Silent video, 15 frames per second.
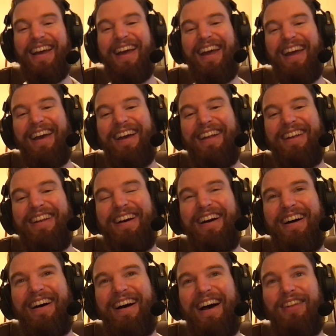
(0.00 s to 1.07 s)
And
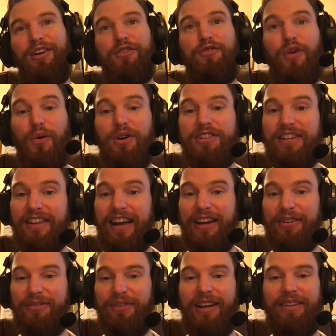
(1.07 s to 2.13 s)
I look forward to that,
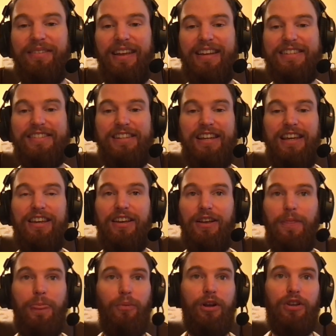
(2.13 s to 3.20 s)
right, and seeing
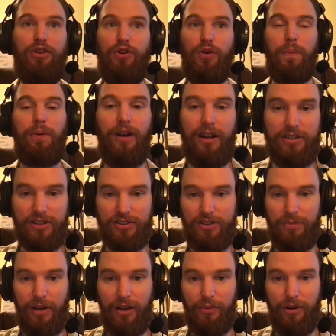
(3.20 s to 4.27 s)
what new projects
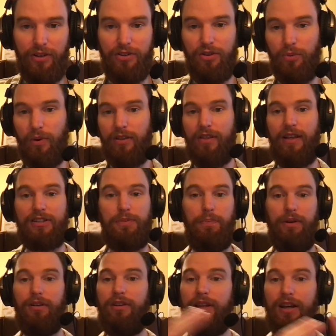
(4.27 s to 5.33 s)
you might want to do, whether that's
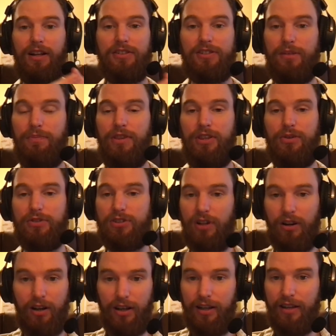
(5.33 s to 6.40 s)
building on something you
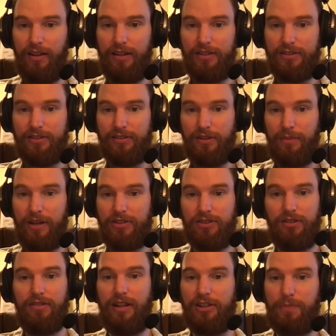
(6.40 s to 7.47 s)
started in this
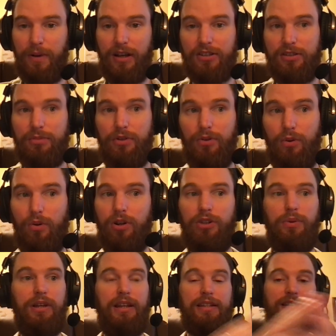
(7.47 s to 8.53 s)
semester, that's possible, or
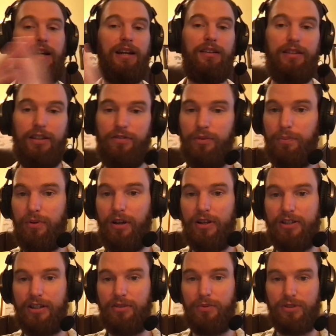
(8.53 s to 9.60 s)
doing an entirely different
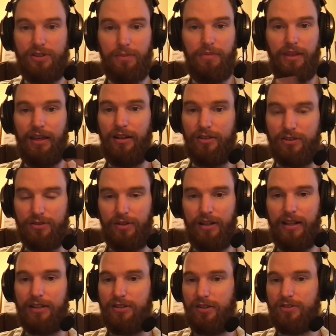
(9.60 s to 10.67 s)
project with something else, right?
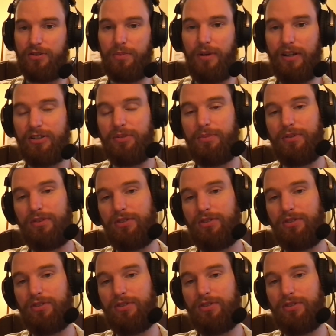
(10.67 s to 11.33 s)
That's also possible.